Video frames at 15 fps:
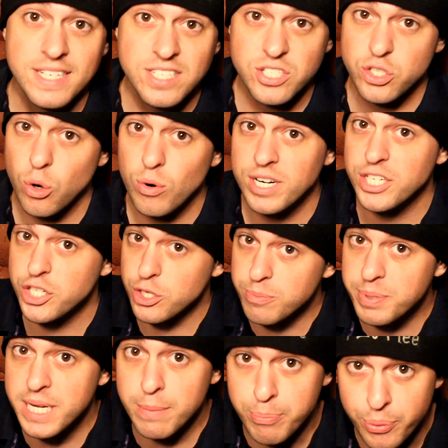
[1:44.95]
This story
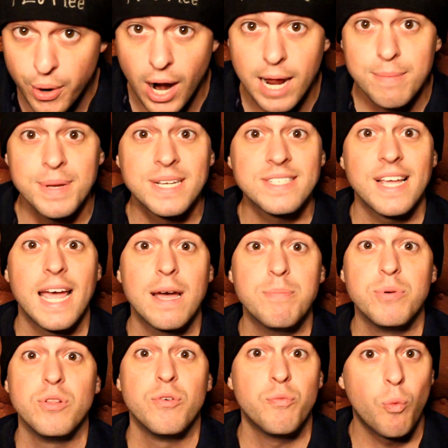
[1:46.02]
should be a prime
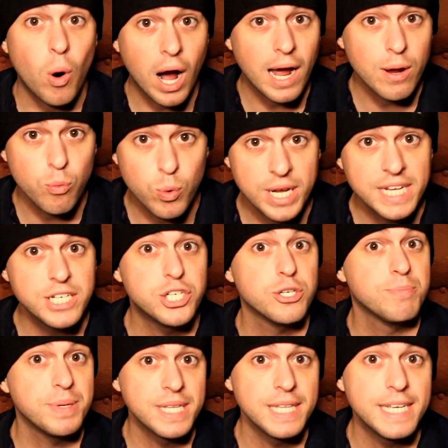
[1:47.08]
example of why weed
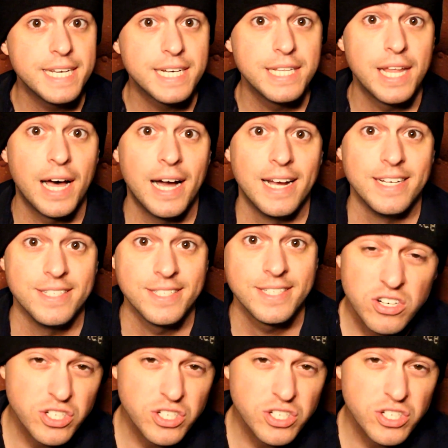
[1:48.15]
should be legalized.